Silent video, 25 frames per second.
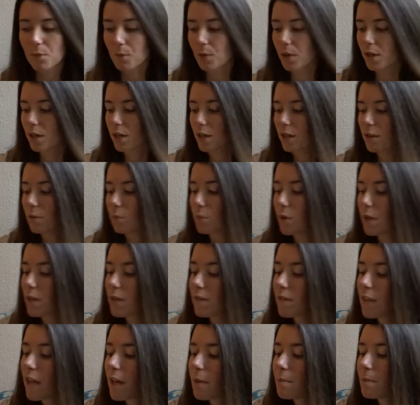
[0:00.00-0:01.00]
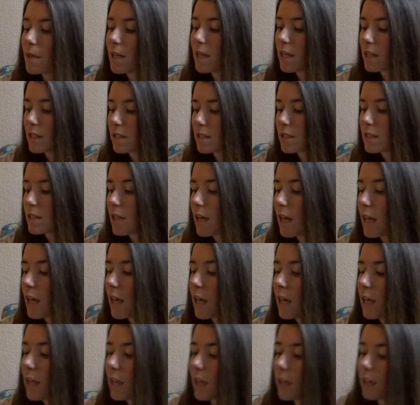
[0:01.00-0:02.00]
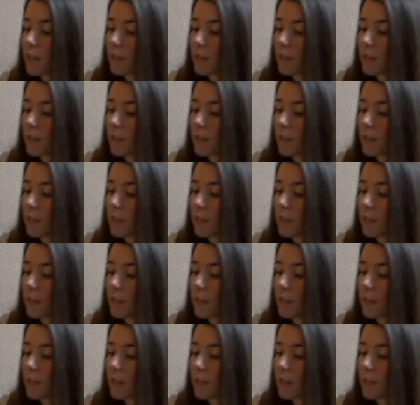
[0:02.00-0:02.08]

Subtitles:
were, one of them is a